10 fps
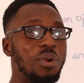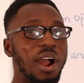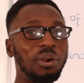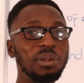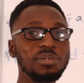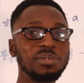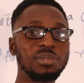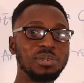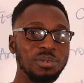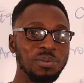we are going to
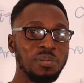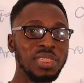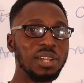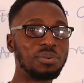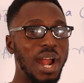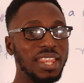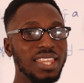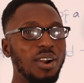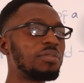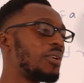do right
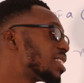there. Of